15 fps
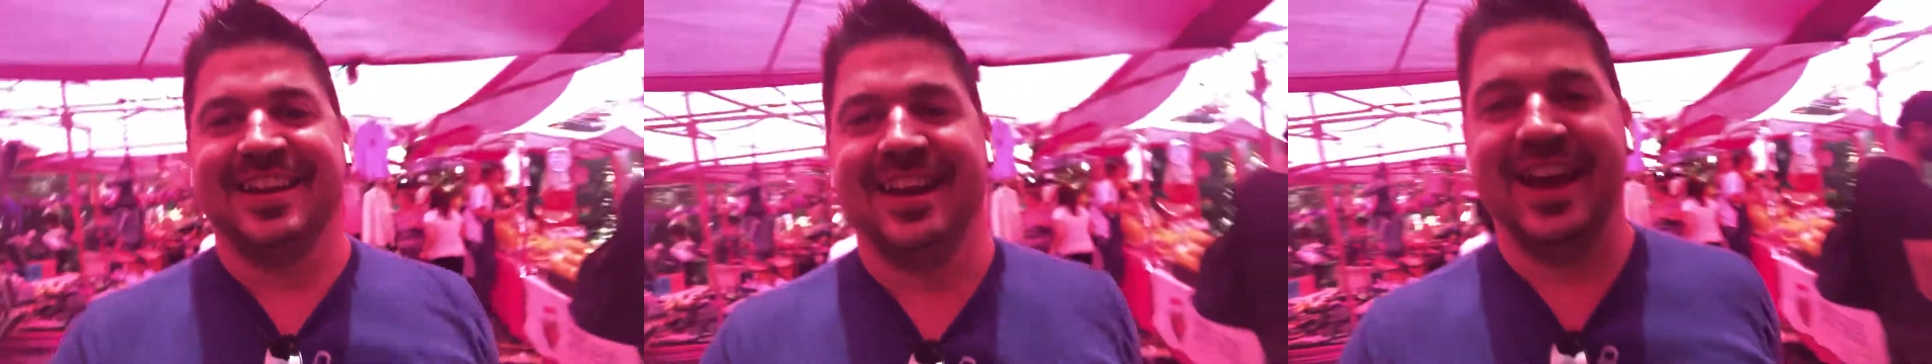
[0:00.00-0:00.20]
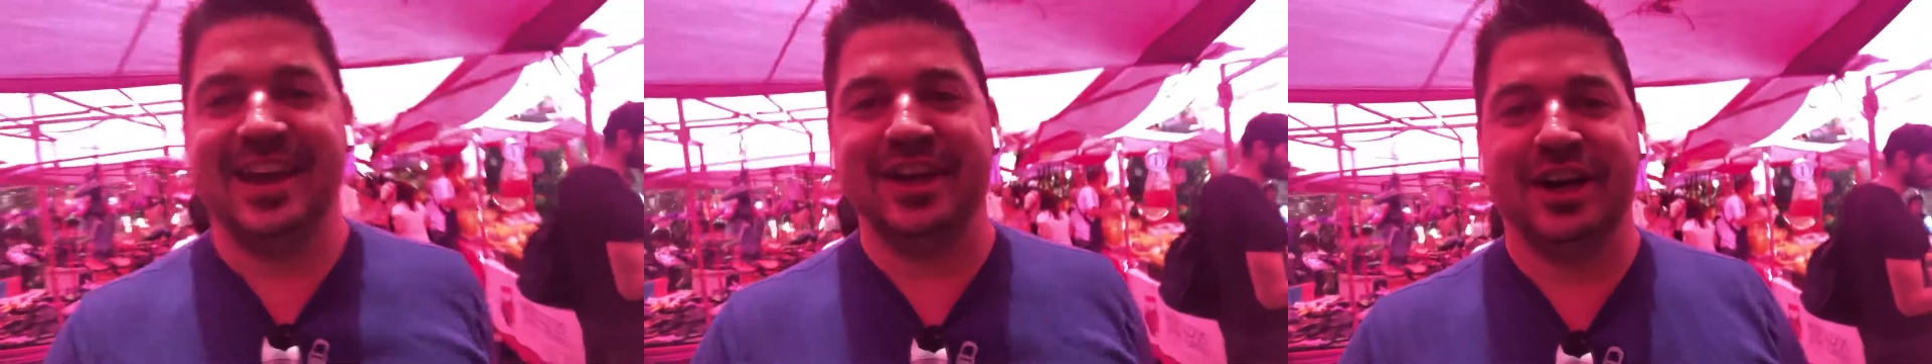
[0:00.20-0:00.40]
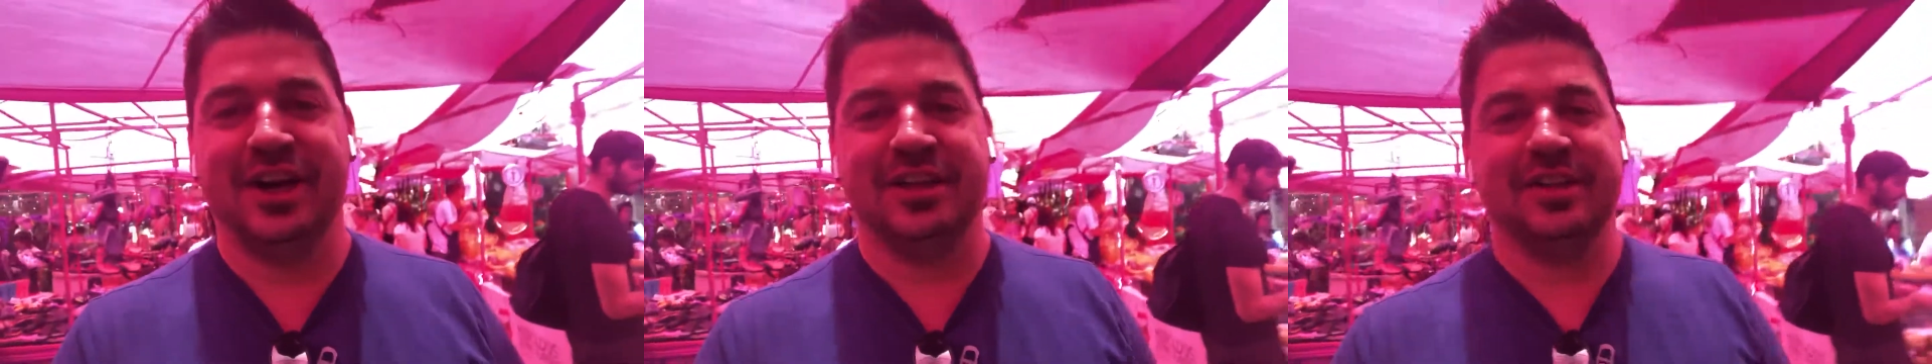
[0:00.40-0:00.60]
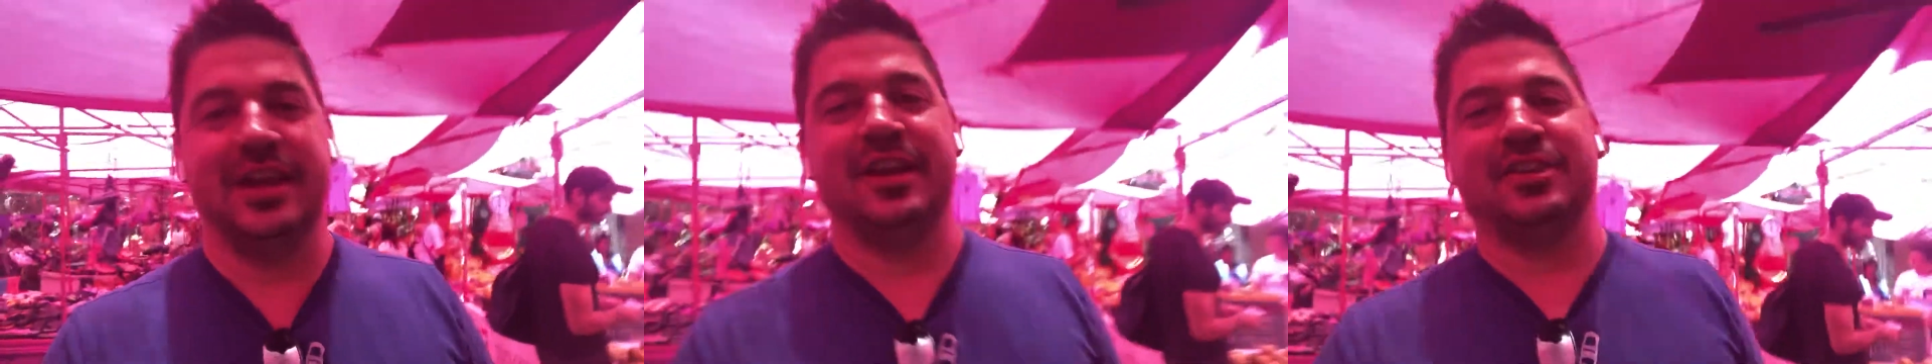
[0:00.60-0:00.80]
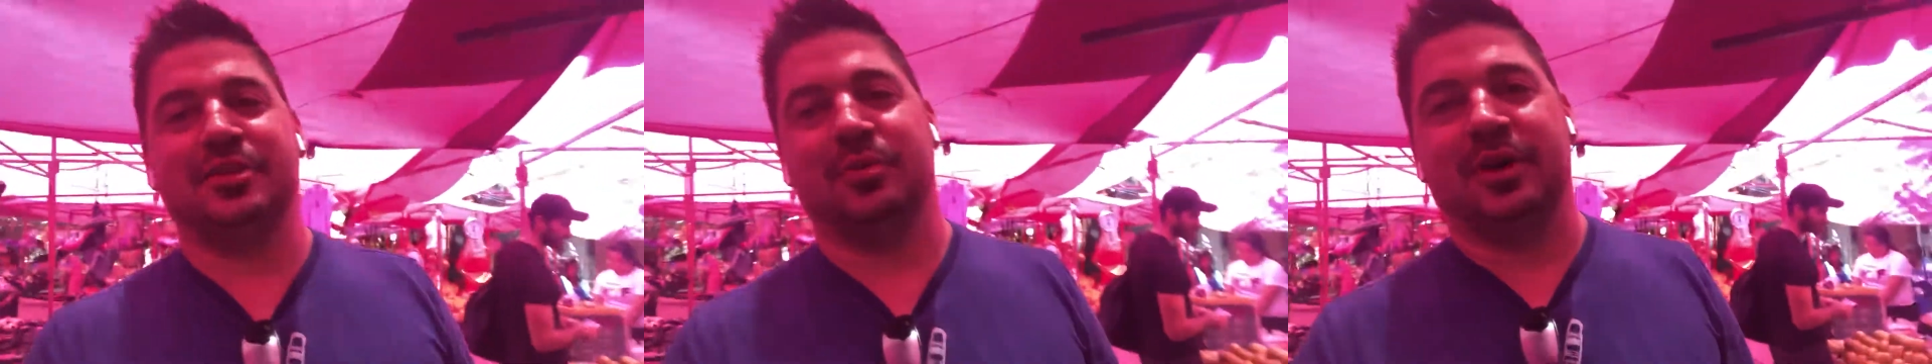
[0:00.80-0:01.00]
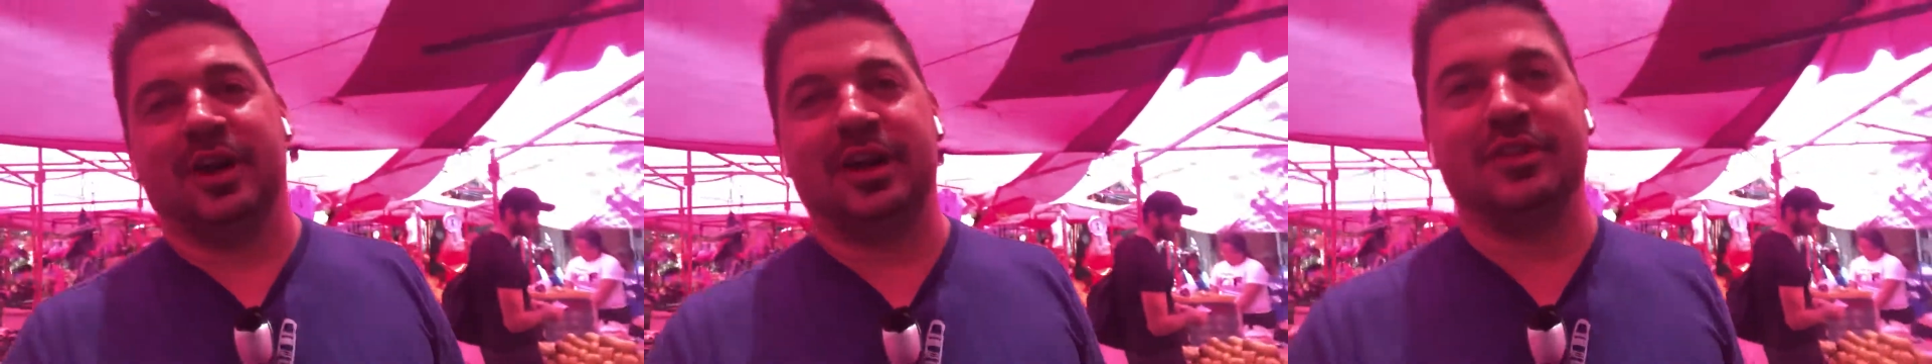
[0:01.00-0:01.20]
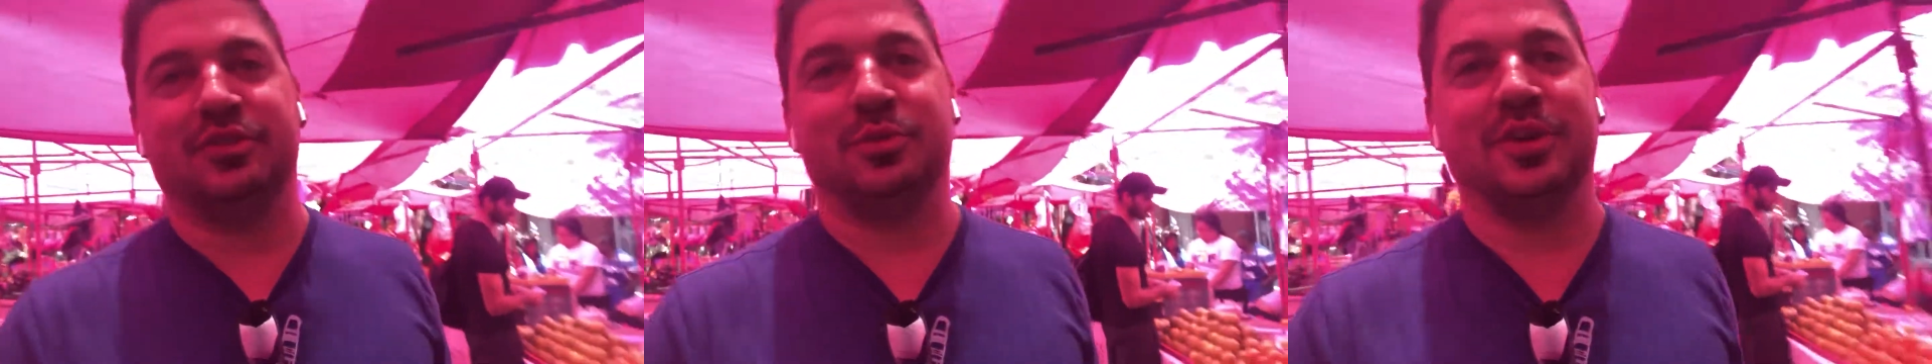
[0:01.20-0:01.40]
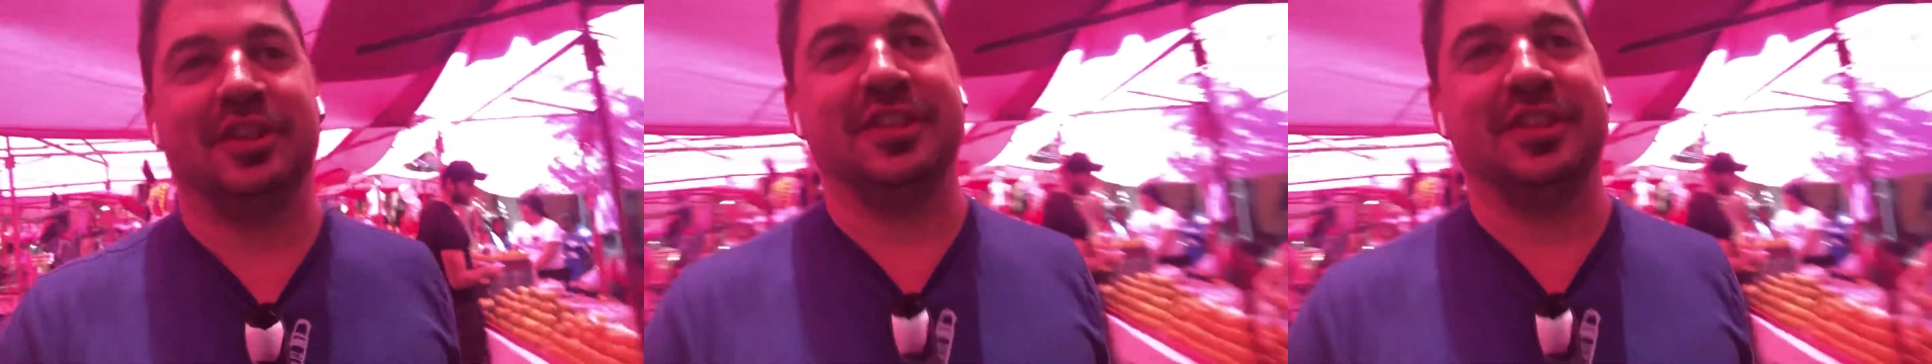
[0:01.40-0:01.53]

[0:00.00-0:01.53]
Hey y'all, Nathan Rice with